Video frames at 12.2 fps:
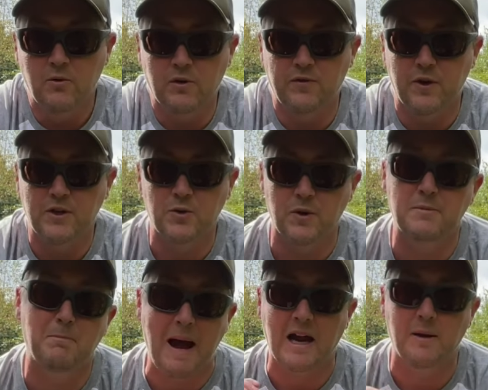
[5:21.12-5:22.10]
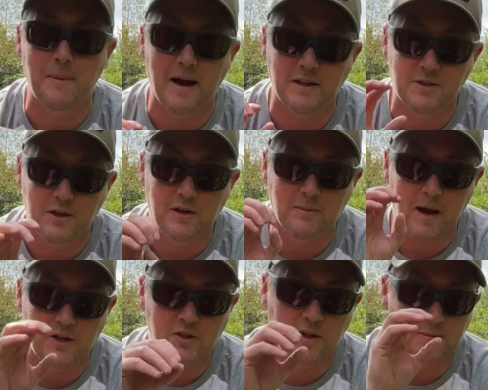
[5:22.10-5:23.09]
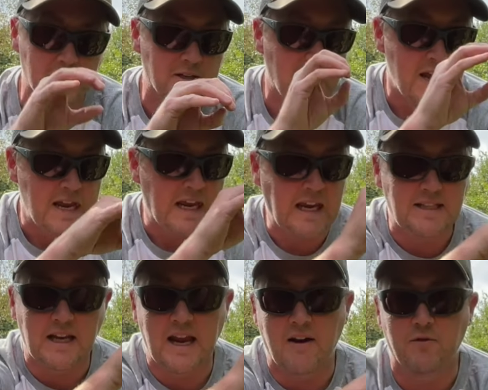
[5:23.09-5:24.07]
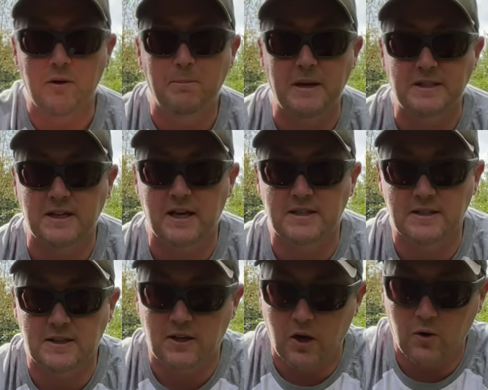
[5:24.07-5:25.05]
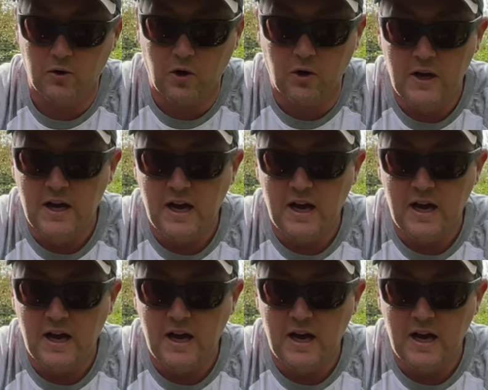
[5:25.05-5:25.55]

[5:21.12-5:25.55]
referred to as Pac-Man, so you can imagine them just eating every biscuit as they go along.